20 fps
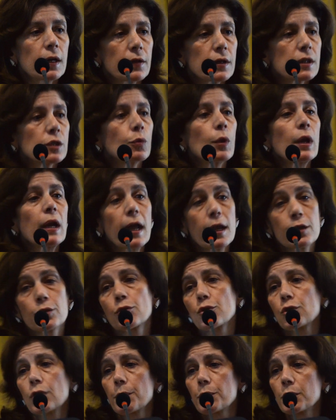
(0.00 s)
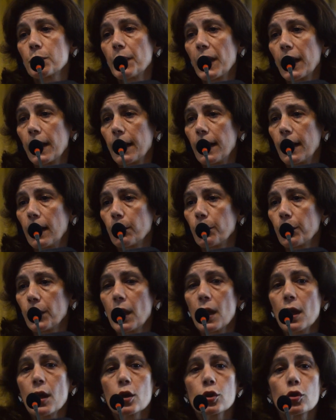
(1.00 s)
these relationships may help.
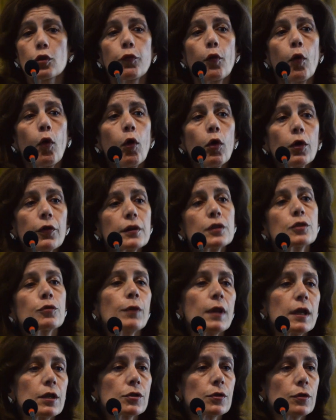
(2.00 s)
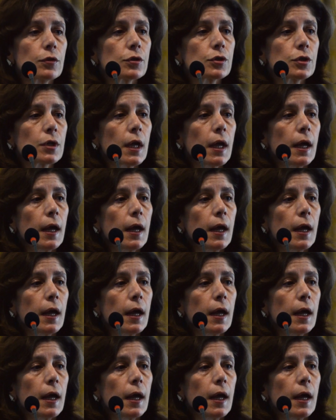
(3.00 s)
So for all these reasons,